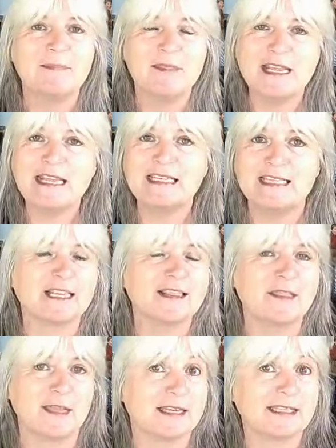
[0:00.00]
These little
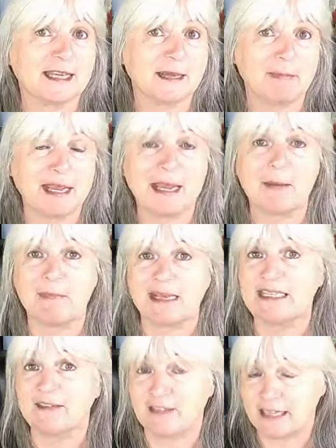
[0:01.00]
things can make a
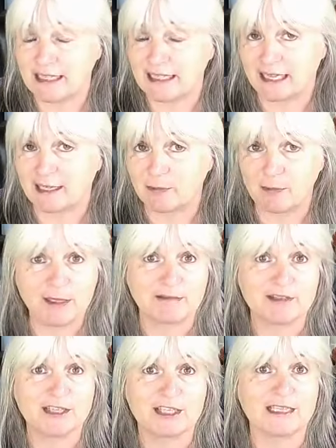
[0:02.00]
massive detail, whether
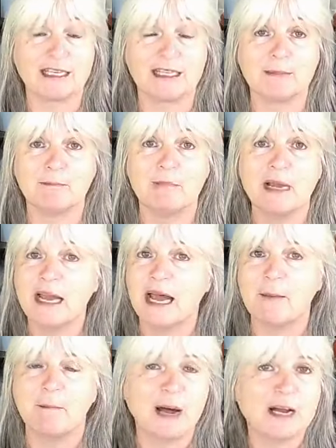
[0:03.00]
it's just
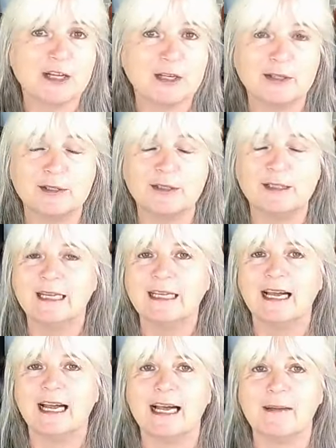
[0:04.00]
a buckle,
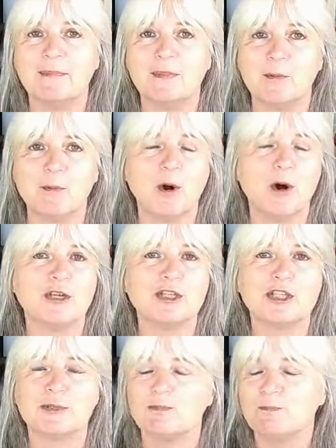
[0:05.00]
the
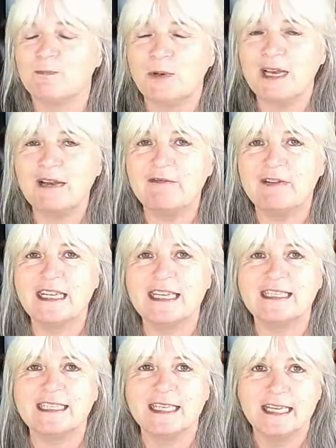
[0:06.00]
watch, whatever it
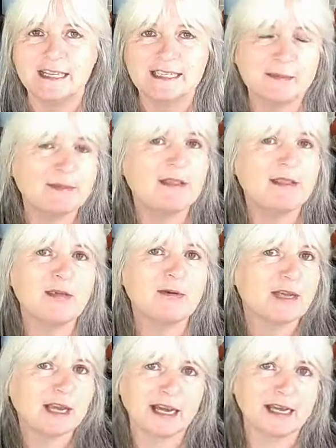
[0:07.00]
is, something that you
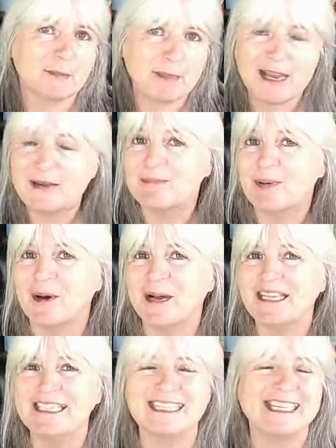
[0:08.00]
can kind of
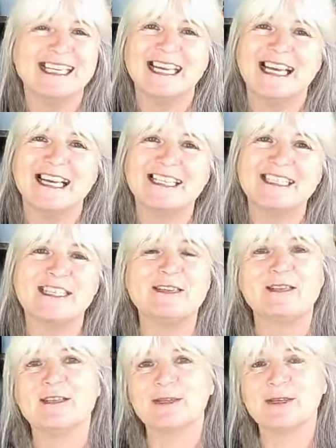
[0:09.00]
pinpoint. So you
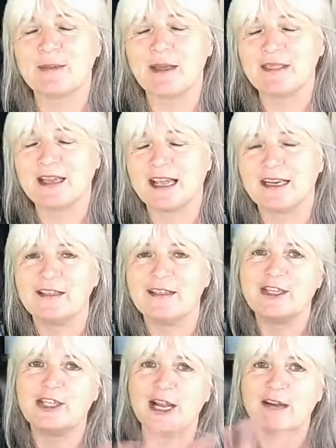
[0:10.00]
can talk about the kind of the
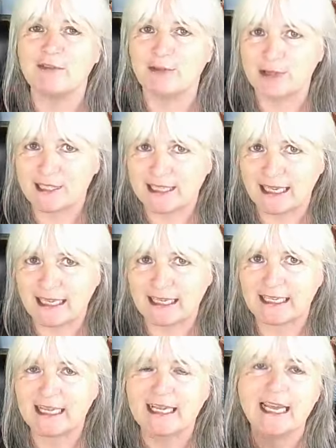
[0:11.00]
general
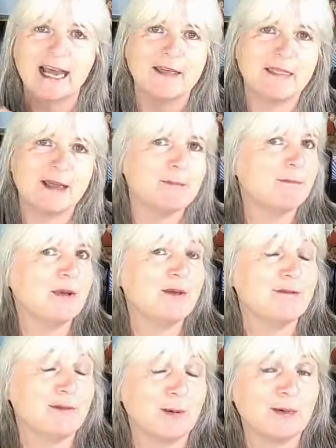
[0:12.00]
scene and then move
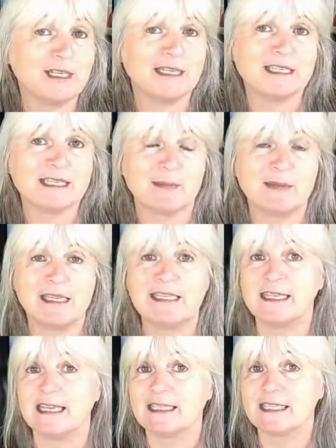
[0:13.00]
forward into some of these
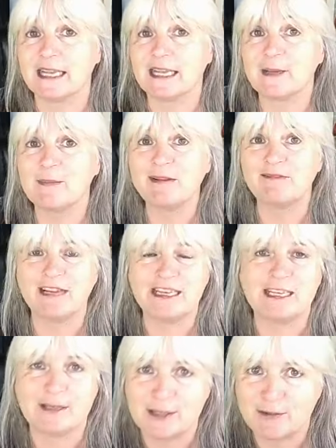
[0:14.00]
things, and that could be
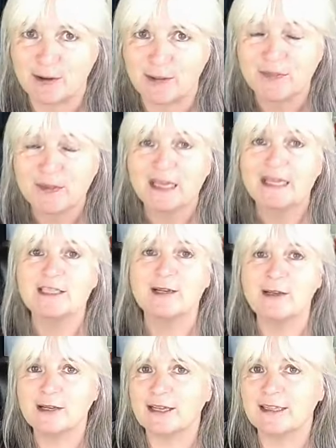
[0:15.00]
really useful. So
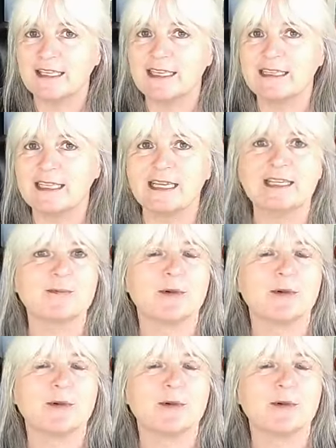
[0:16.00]
look at these things.